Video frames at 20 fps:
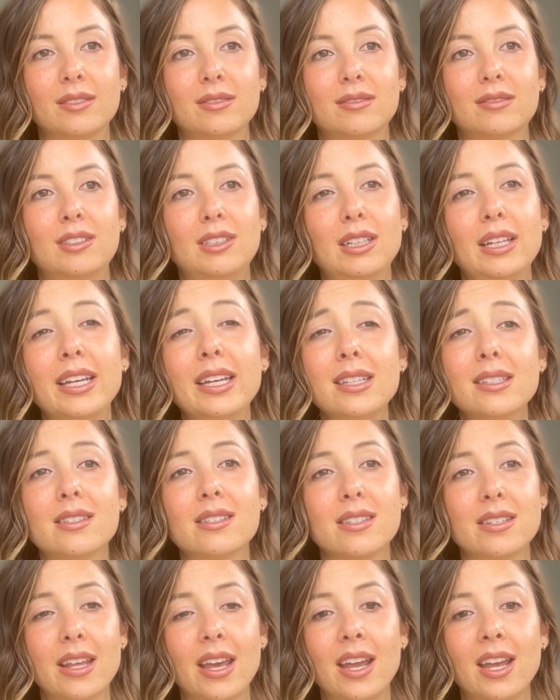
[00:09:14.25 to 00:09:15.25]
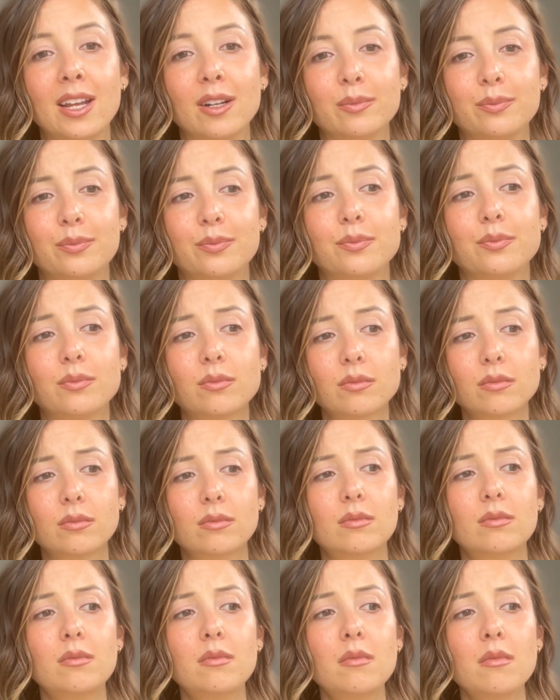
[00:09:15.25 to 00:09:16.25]
clean slate
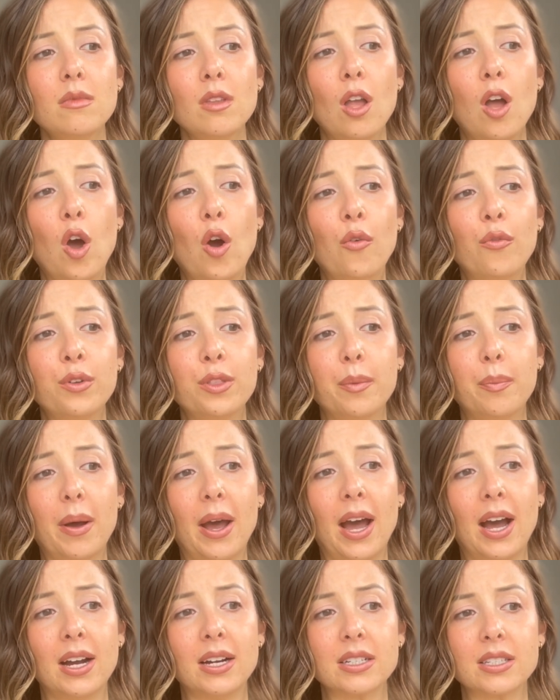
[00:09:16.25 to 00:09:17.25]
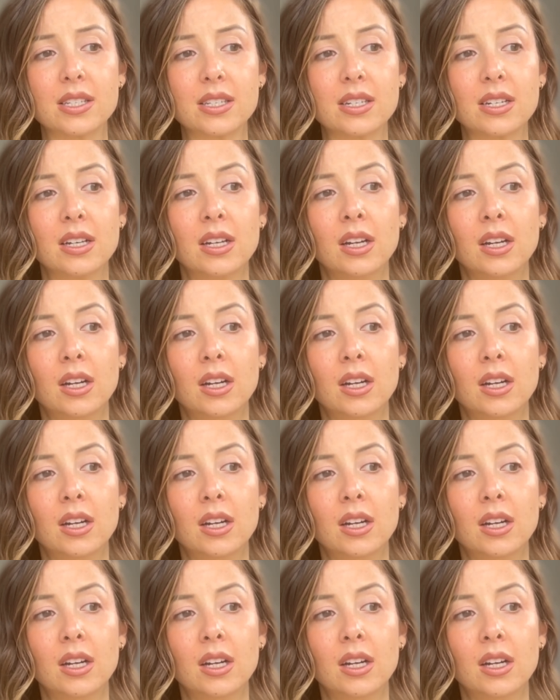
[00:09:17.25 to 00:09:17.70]
over the past